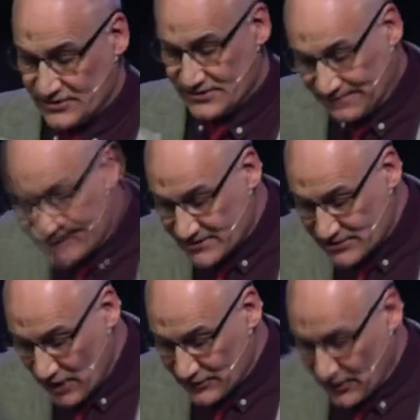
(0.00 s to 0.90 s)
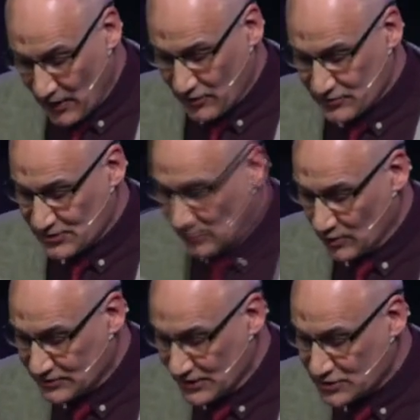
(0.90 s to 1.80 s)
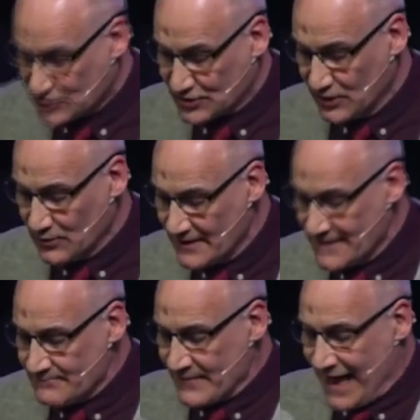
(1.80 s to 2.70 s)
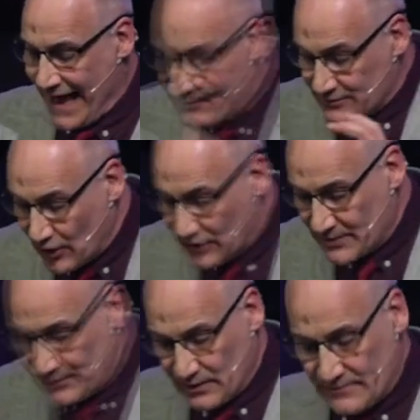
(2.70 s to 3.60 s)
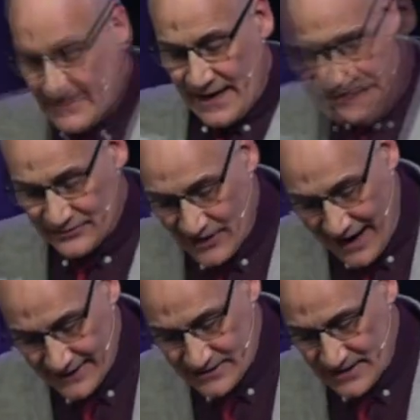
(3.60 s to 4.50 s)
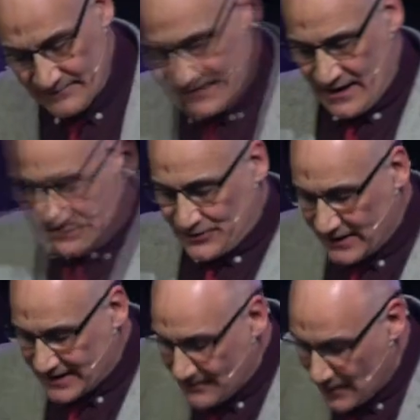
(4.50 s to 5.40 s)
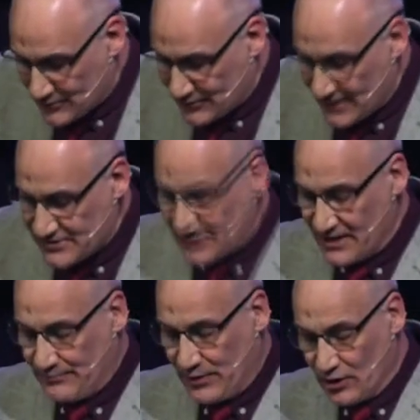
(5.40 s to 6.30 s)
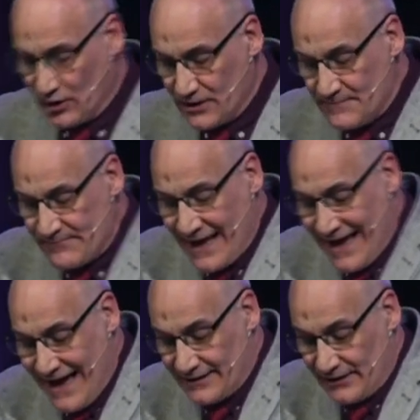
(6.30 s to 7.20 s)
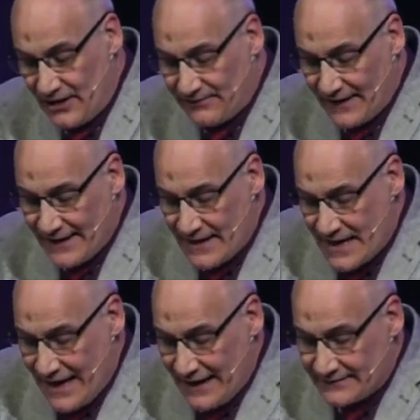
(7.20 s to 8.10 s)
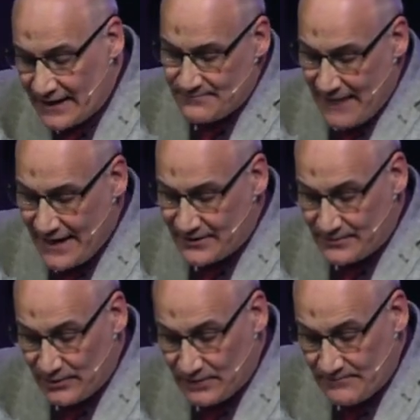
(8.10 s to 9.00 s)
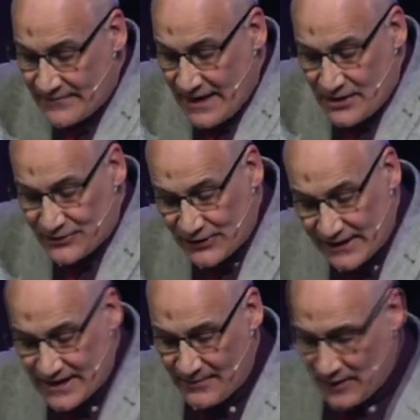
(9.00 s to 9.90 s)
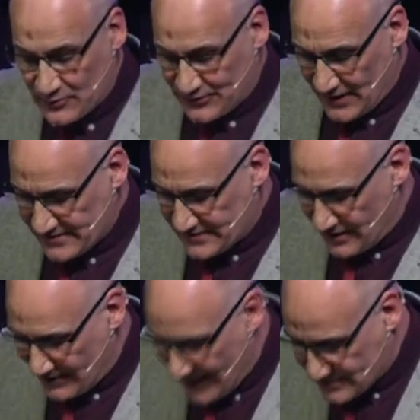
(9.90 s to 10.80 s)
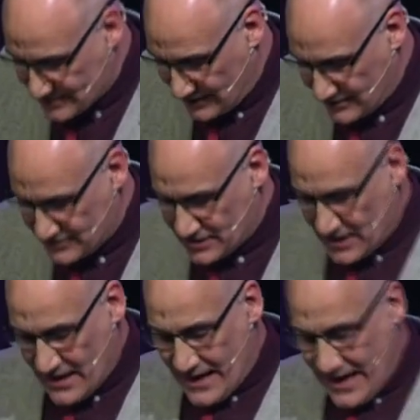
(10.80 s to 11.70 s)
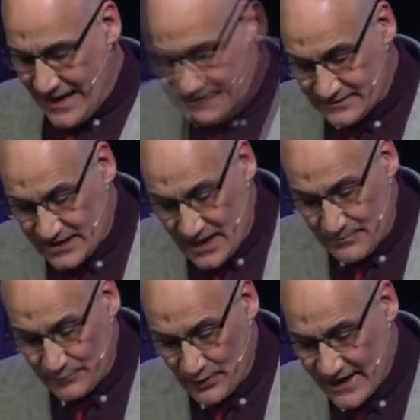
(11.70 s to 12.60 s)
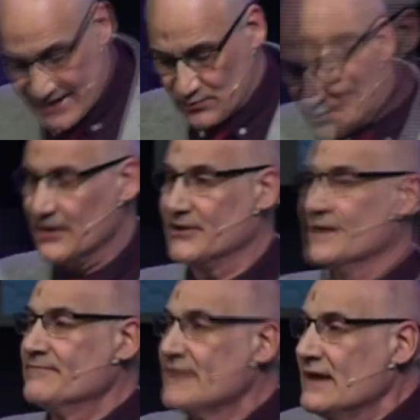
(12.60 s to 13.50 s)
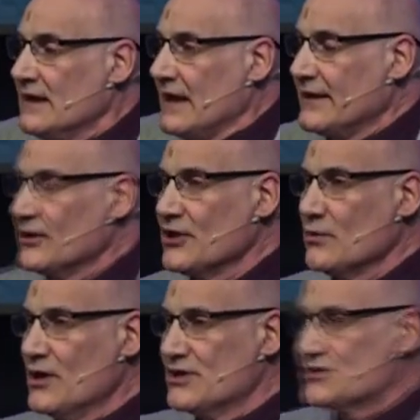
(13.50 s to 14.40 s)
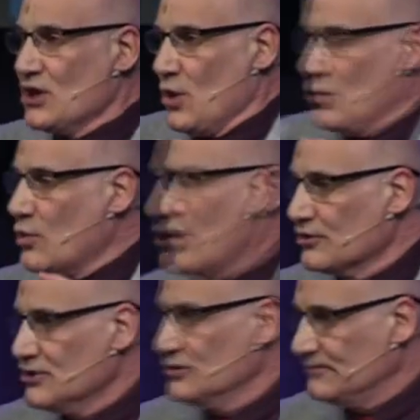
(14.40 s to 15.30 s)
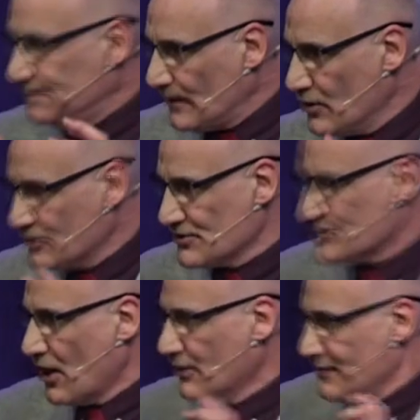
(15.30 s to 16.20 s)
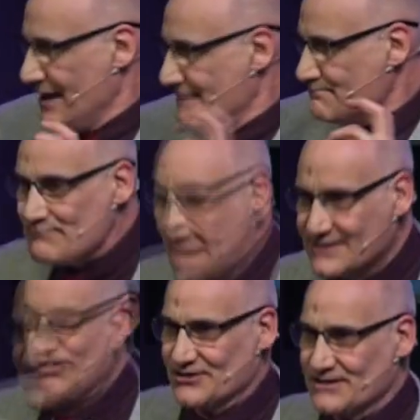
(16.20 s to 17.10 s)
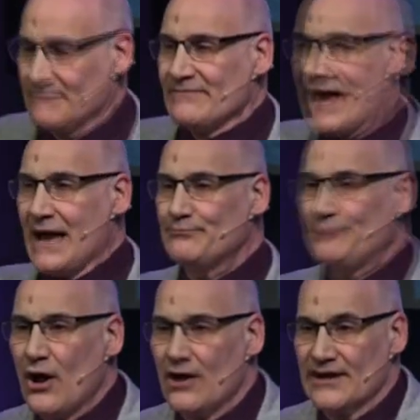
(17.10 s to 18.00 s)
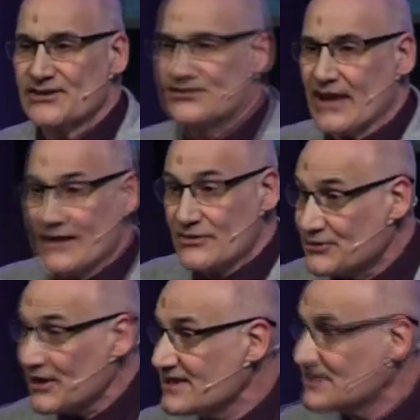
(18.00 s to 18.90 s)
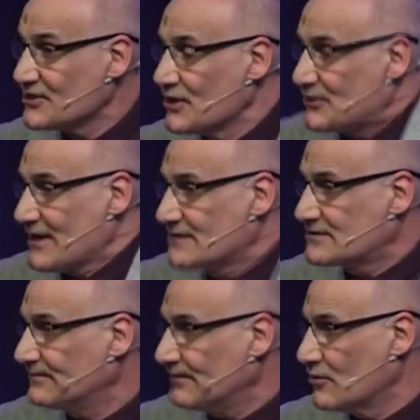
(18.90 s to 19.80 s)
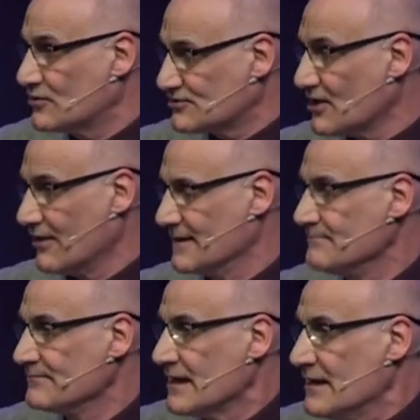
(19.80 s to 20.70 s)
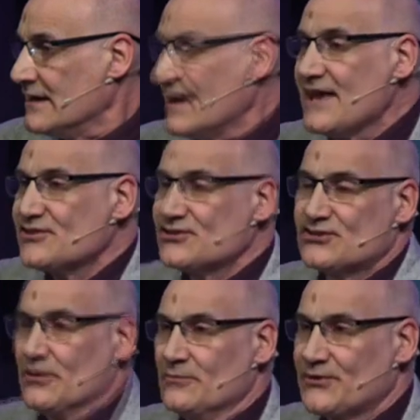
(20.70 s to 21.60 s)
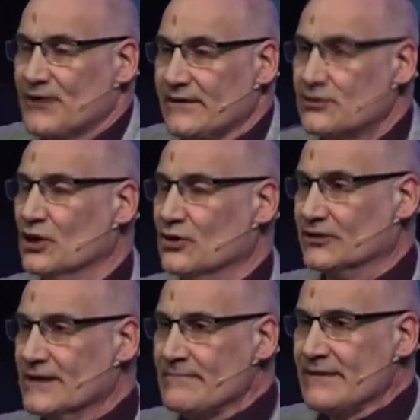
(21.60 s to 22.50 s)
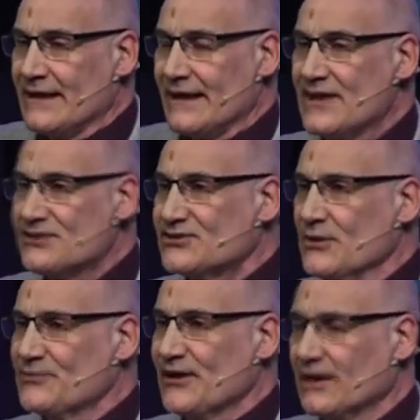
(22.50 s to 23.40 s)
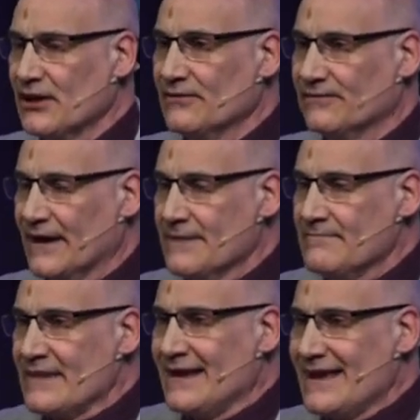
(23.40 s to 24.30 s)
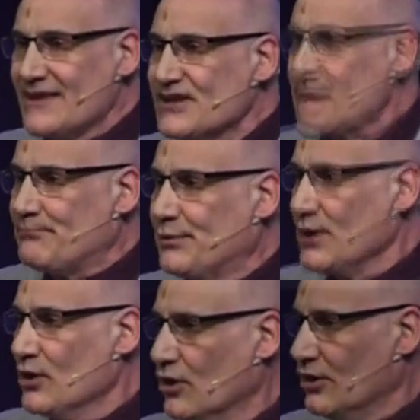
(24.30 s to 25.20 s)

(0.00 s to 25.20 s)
Fix your thoughts on what is true and honorable and right. Think about things that are pure and lovely and admirable. Think about things that are excellent and praiseworthy. In other words, what you focus on matters. And Paul is saying these are the things to focus on. Is something good? Is something lovely? Is it pure?